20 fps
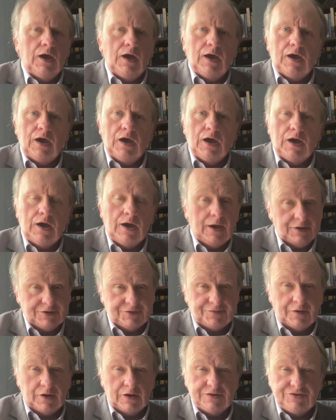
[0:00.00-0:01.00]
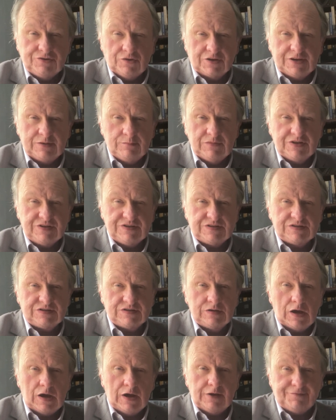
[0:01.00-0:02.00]
how to find
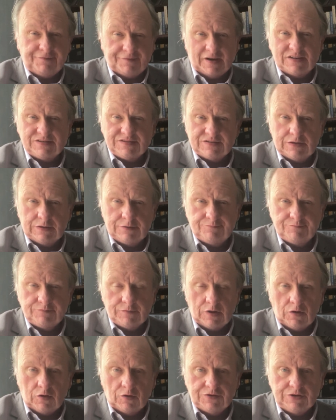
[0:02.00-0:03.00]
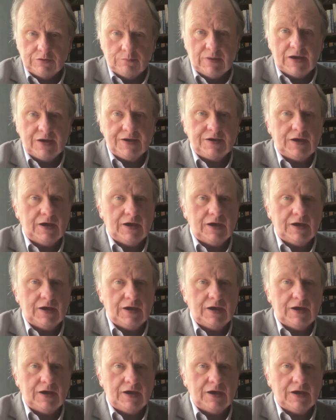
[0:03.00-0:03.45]
documents faster on your Mac,